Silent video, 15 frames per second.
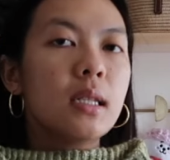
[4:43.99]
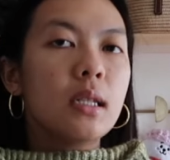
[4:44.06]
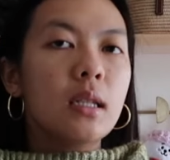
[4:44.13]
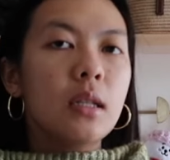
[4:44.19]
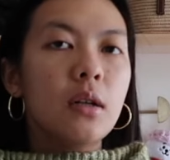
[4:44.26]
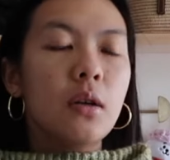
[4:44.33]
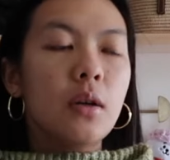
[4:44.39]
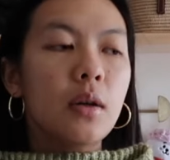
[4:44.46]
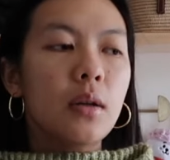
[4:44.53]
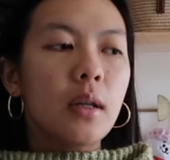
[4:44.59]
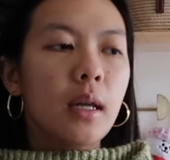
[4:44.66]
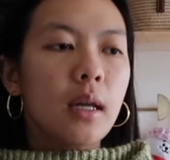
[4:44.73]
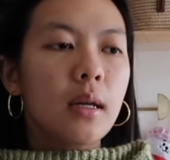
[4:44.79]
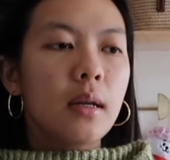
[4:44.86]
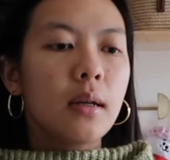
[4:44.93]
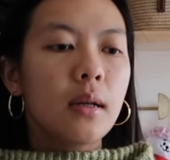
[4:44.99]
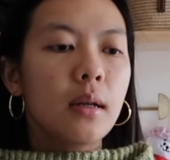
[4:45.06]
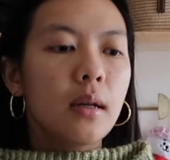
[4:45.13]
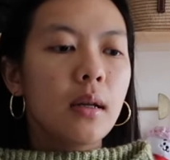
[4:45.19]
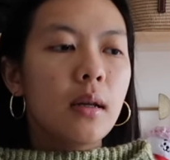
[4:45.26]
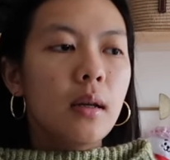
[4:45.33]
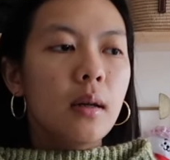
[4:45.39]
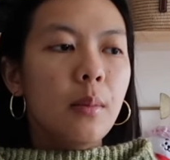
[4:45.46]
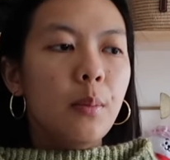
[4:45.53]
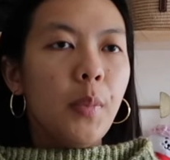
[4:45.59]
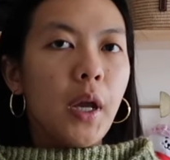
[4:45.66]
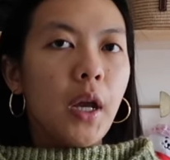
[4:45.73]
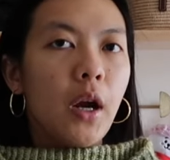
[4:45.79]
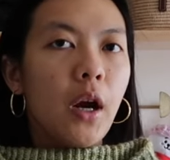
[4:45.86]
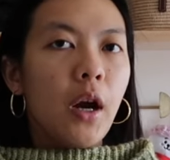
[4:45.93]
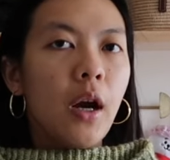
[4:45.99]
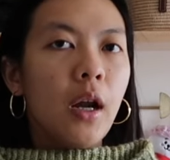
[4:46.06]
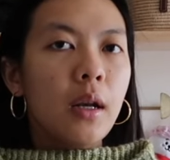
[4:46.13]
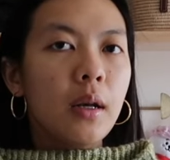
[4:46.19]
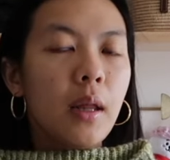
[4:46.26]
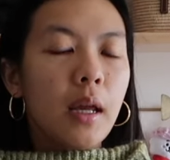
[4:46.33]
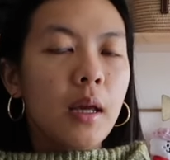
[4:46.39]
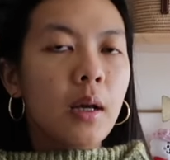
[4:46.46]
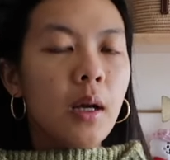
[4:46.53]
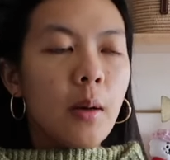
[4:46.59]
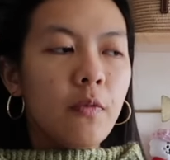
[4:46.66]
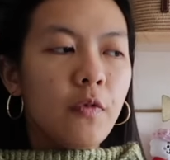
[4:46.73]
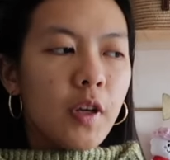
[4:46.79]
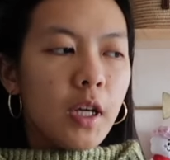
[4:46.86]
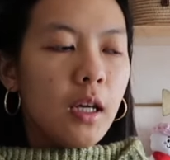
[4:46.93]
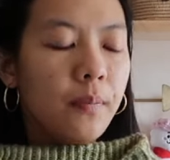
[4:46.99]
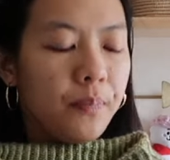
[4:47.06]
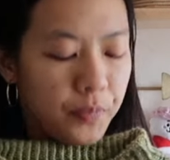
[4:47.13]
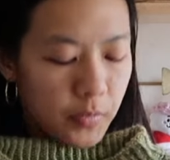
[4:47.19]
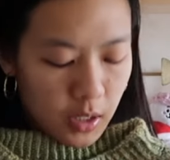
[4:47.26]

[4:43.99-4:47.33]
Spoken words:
a little like bigger and like comfy.